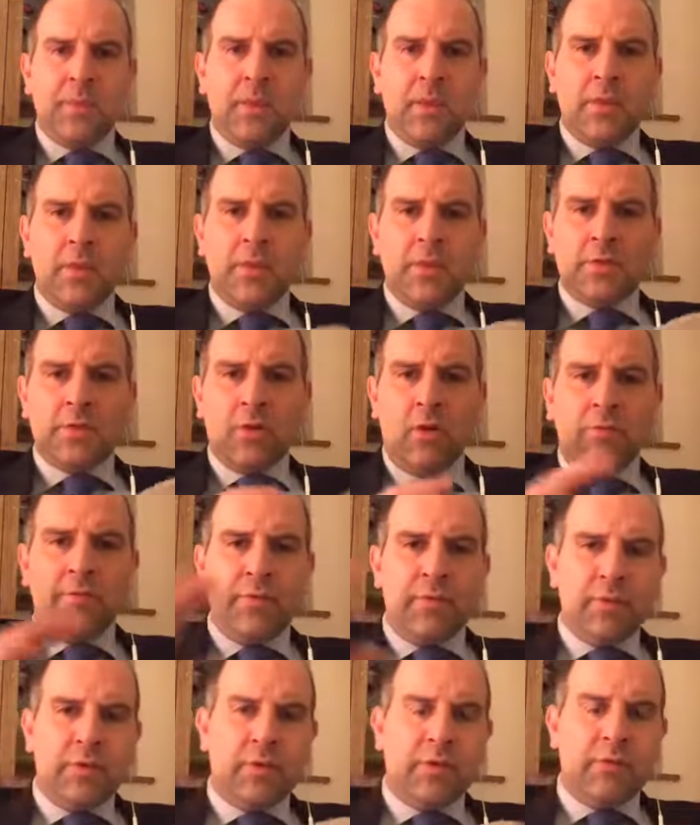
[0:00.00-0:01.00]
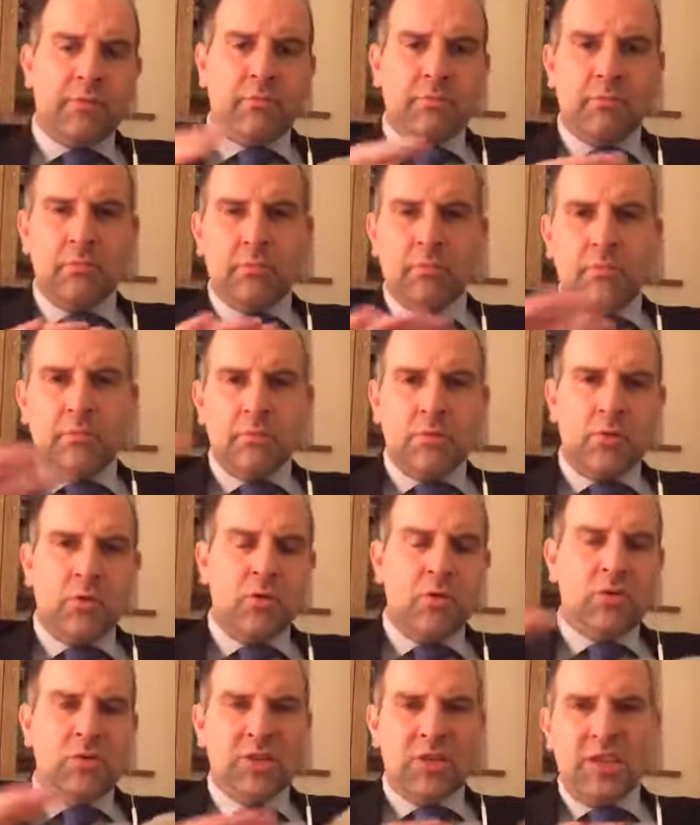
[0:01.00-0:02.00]
There's often
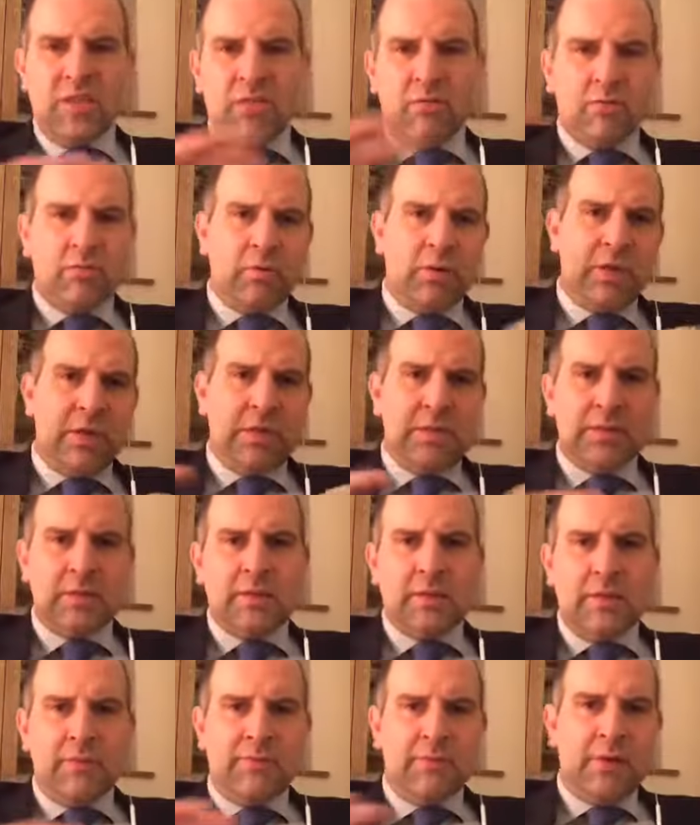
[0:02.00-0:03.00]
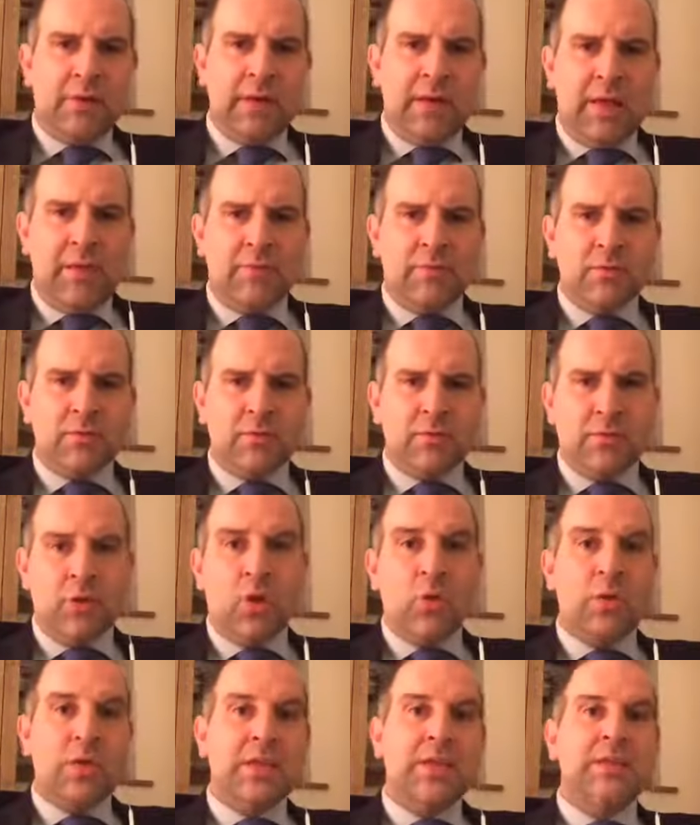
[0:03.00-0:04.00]
usually three different levels of
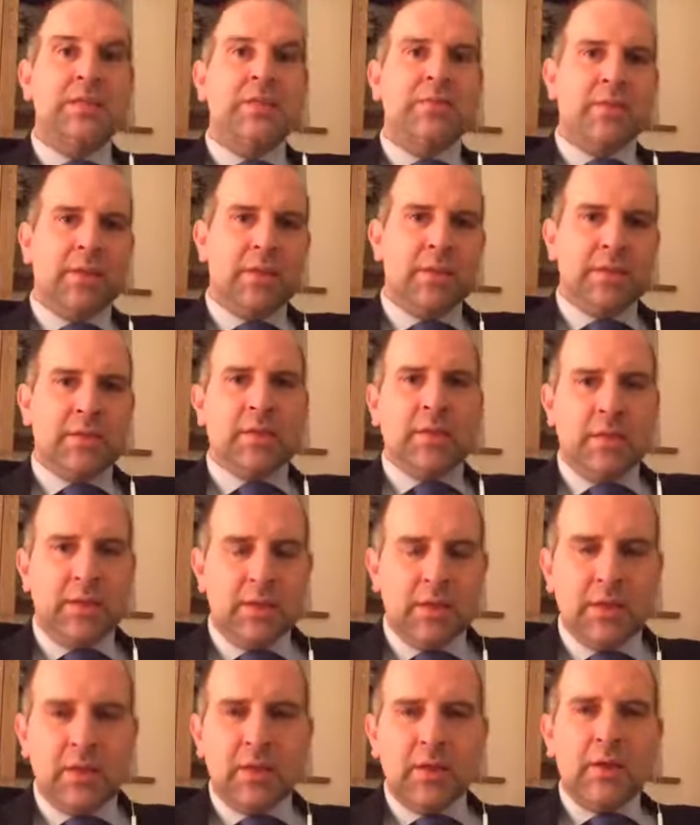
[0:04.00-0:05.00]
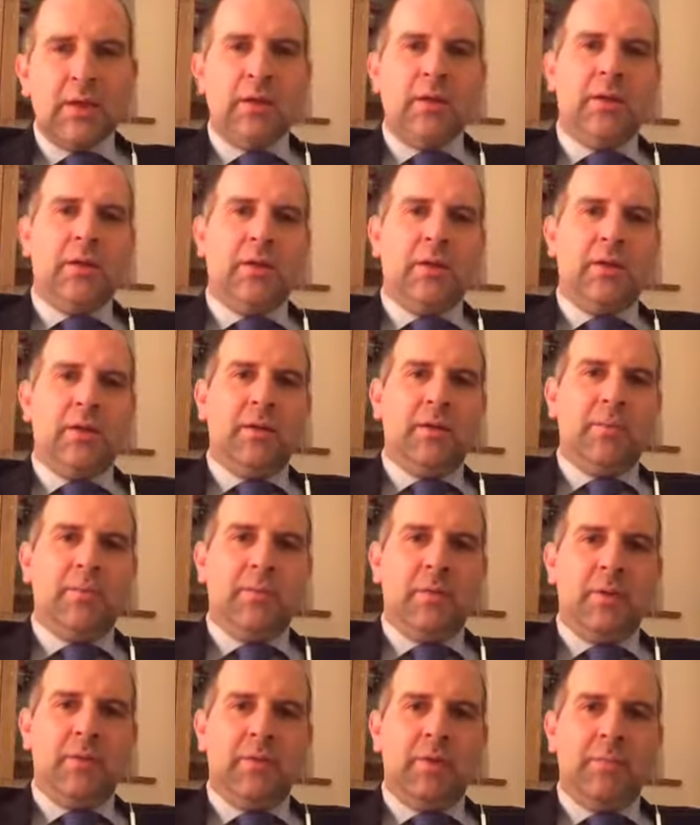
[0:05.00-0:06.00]
cohesivity
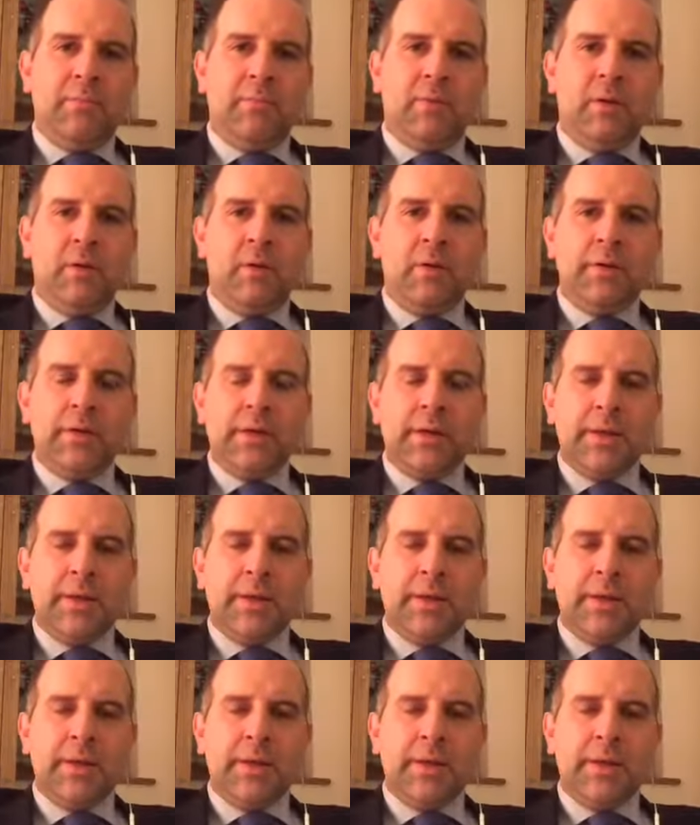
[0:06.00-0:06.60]
of implant.